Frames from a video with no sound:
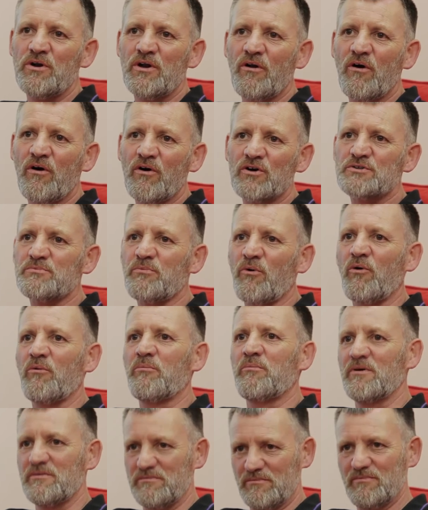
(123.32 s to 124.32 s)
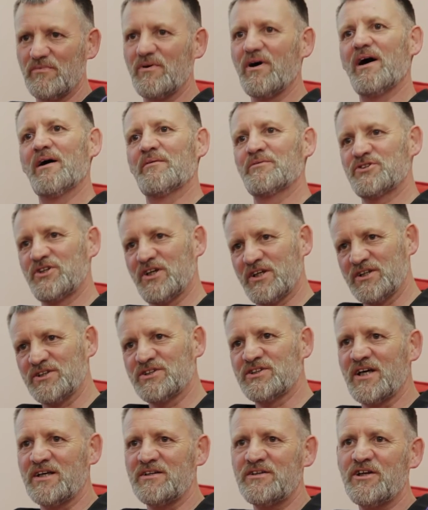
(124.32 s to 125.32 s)
in hospital, but I was to
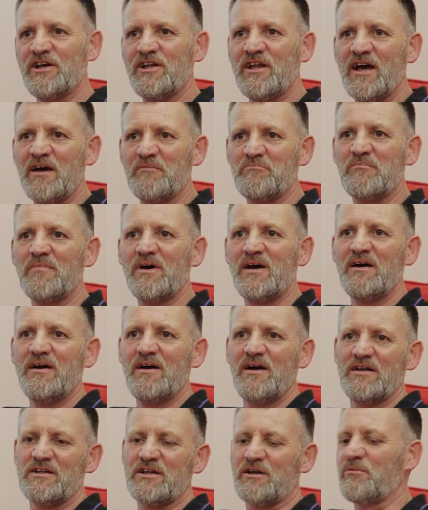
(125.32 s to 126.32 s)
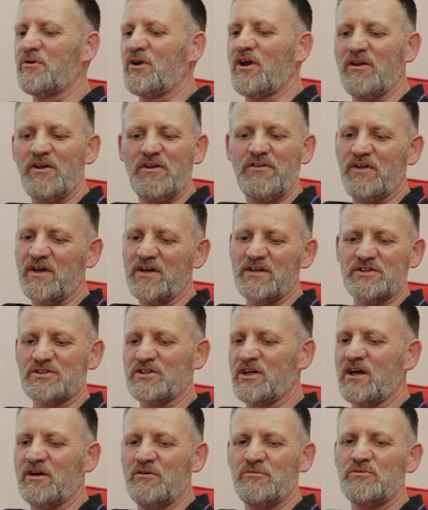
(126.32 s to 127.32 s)
continue them. There were other things
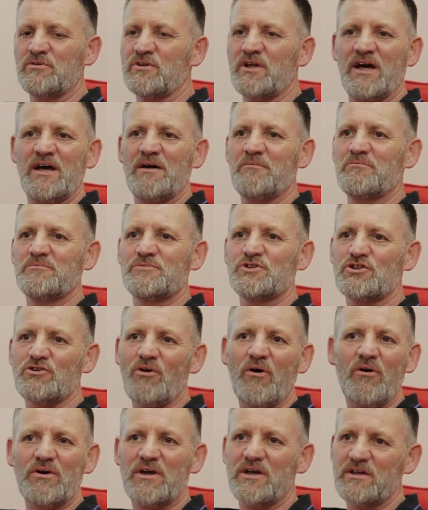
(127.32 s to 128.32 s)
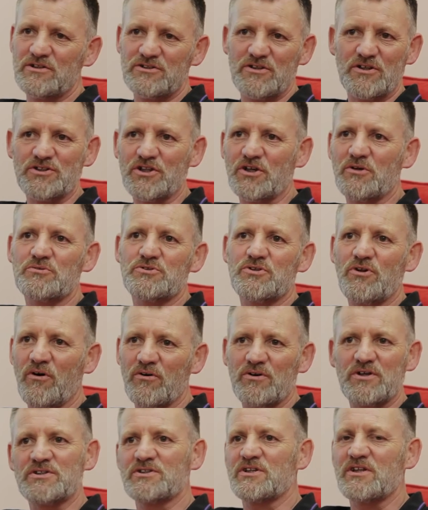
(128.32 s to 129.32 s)
around stocking, surgical
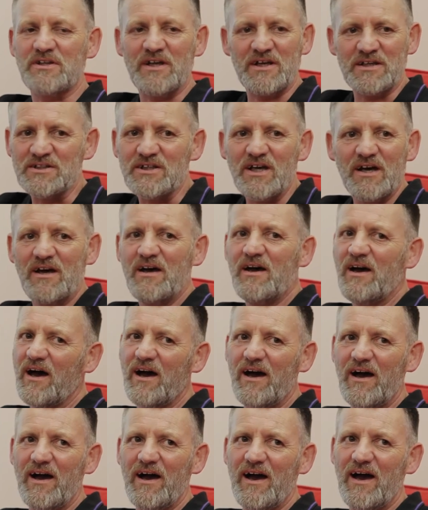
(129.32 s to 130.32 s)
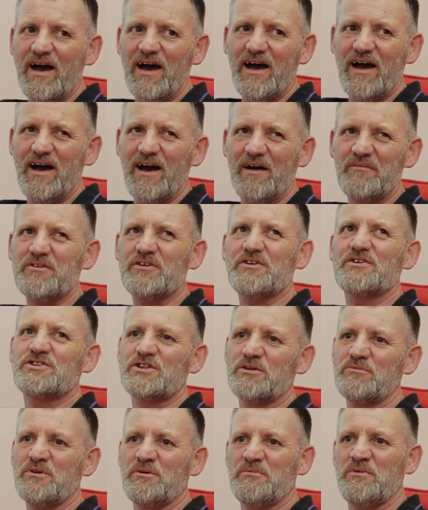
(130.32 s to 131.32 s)
stockings and things. Everything
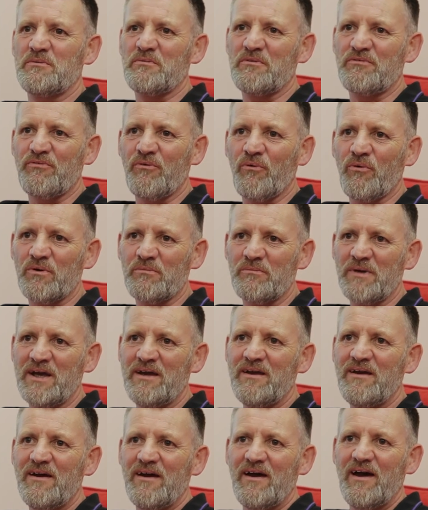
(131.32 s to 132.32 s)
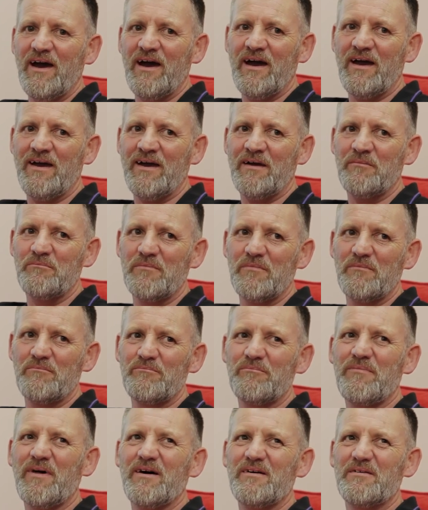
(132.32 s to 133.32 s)
seemed to be before me,
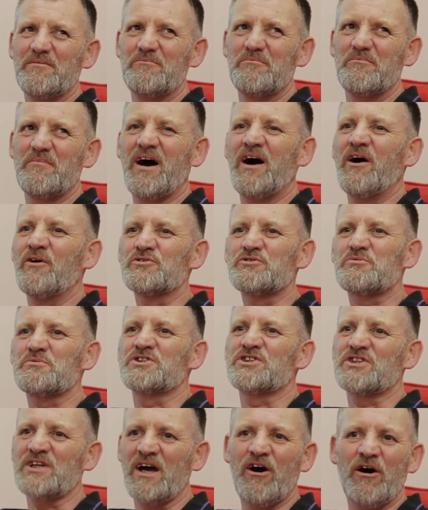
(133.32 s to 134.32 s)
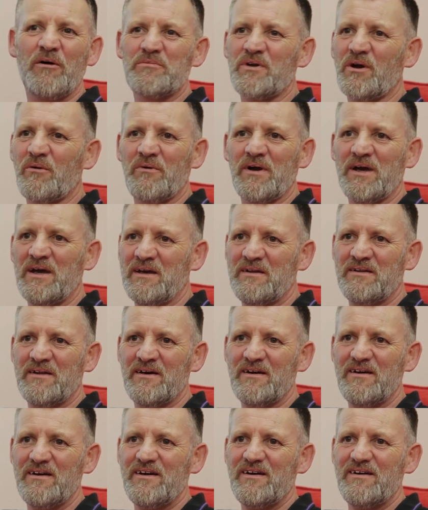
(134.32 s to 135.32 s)
but my house was set up in a way
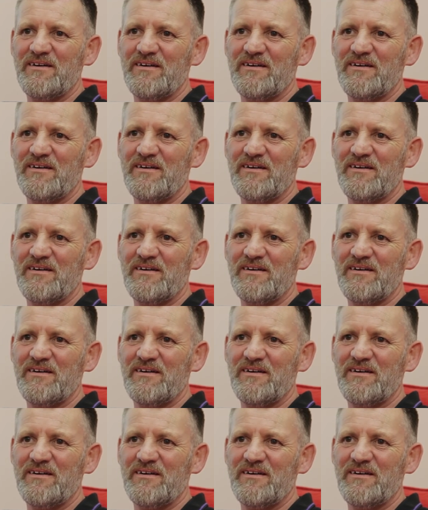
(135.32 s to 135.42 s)
that